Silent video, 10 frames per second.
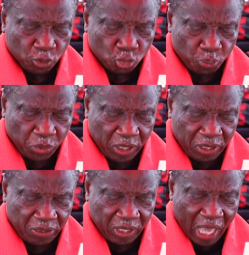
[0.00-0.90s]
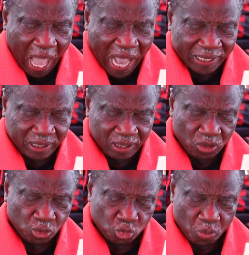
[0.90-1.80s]
to be the acting
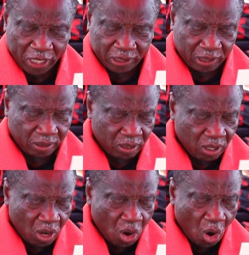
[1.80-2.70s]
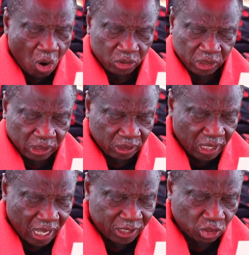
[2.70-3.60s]
Osu Mantse until
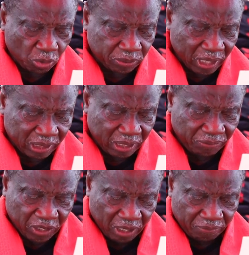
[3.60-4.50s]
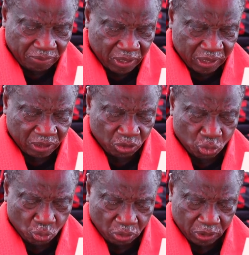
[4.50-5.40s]
a substantive chief is
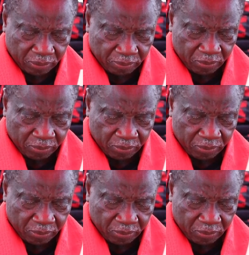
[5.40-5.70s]
installed